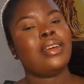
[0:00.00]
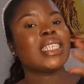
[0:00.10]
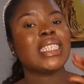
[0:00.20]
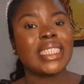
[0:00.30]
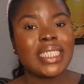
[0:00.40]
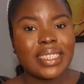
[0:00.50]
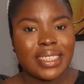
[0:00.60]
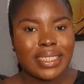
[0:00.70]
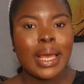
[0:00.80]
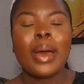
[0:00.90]

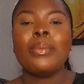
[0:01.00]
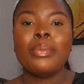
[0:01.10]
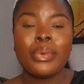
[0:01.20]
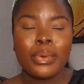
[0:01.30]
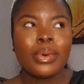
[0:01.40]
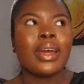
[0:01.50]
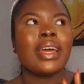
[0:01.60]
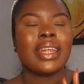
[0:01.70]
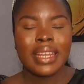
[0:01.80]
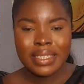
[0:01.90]
sis, bro,
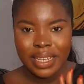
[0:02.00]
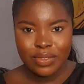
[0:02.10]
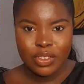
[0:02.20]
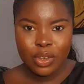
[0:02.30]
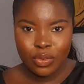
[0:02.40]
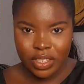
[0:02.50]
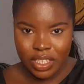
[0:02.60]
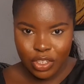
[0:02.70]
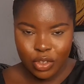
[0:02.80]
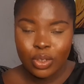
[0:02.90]
let's have this
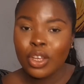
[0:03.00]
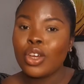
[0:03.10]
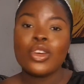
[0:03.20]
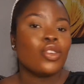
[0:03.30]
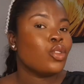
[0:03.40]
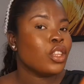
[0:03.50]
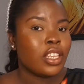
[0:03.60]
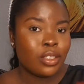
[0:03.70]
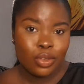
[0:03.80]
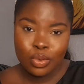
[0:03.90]
conversation. You
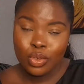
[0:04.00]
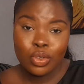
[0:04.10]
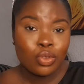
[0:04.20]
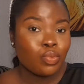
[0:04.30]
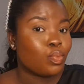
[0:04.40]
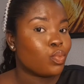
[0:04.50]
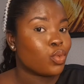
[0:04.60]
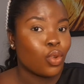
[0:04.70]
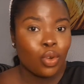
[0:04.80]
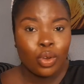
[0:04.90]
need to
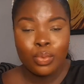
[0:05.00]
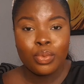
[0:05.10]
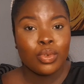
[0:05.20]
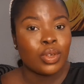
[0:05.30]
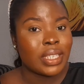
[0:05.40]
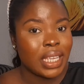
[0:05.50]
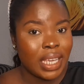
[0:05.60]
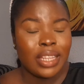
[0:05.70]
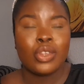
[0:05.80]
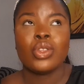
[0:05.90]
scrub your
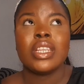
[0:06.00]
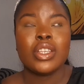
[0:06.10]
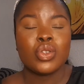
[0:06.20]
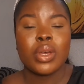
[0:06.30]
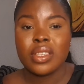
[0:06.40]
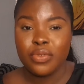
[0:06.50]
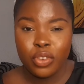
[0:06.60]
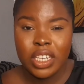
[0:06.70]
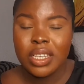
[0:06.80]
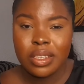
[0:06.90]
skin. You need to
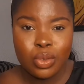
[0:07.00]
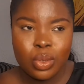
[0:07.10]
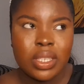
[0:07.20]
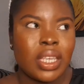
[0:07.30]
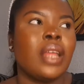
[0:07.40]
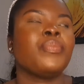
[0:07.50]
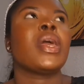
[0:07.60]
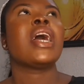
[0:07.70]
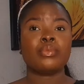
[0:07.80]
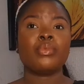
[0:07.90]
exfoliate your skin.
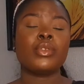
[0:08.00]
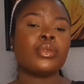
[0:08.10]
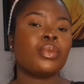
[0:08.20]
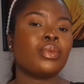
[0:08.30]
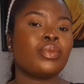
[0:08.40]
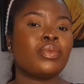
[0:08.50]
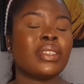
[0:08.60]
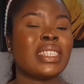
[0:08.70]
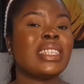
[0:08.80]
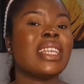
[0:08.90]
Most people
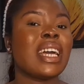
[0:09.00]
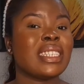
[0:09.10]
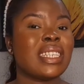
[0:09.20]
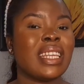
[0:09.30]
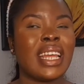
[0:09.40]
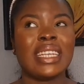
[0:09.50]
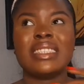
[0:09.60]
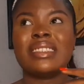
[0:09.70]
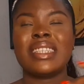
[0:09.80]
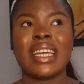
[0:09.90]
see dark skin as
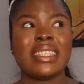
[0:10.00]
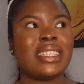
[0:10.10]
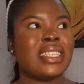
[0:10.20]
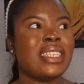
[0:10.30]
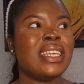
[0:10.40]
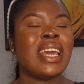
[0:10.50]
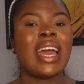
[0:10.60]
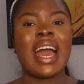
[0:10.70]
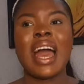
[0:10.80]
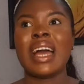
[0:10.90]
dirty,
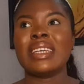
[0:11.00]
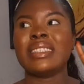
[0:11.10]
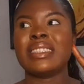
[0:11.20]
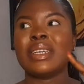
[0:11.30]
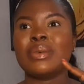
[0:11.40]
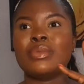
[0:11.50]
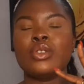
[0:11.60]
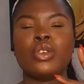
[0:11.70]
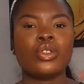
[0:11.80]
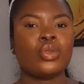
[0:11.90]
as um,
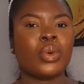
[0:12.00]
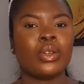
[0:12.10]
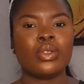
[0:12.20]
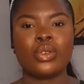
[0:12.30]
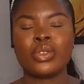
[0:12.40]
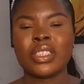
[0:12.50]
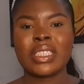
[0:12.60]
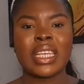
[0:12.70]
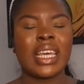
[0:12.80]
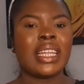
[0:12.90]
not well nourished
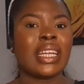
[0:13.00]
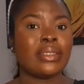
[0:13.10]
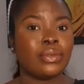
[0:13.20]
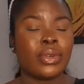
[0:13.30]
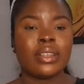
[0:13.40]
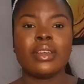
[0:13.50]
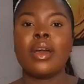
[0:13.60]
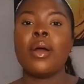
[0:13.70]
skin and the rest.